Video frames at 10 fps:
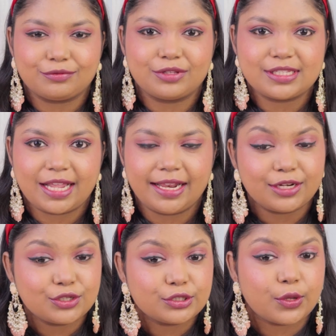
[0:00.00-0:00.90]
this
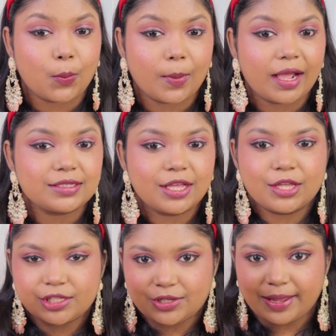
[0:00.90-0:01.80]
eyeliner so much.
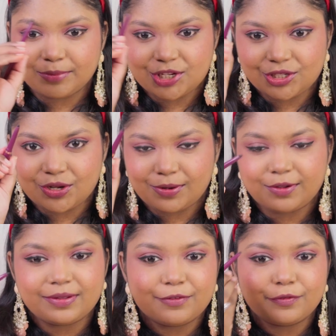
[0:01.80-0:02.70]
So I'm just
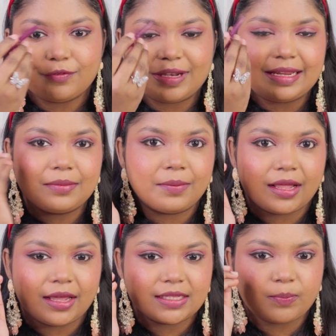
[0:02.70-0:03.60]
gonna fill in
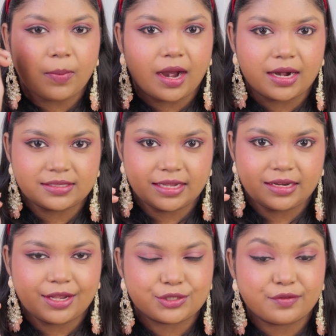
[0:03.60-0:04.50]
my sparse
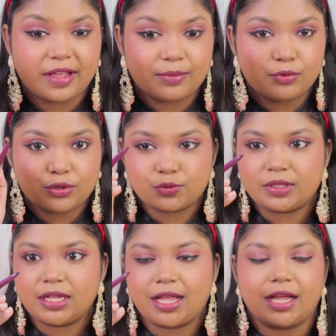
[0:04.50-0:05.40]
areas of eyebrows
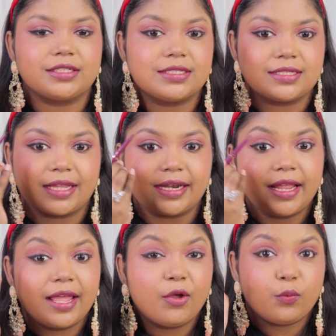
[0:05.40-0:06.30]
with the kajal
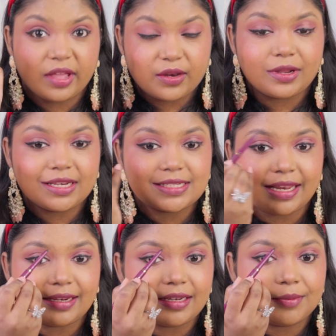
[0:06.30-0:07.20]
side, very
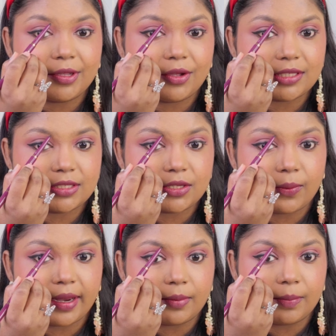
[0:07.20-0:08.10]
slightly, because it's
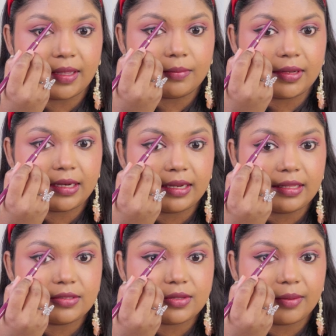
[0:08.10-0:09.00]
quite a
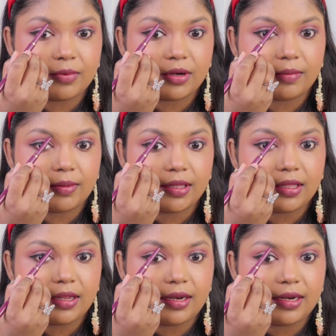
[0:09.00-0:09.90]
pigmented, so I'm gonna be
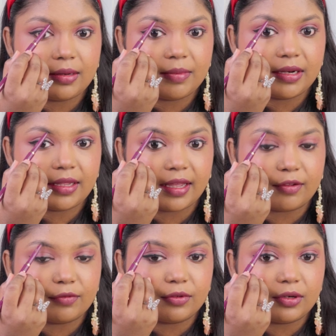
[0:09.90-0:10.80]
a little bit
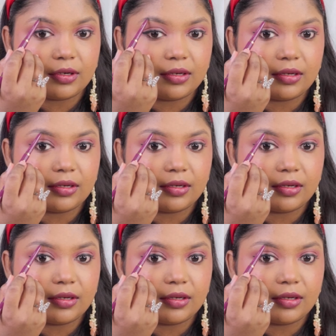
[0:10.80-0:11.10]
careful.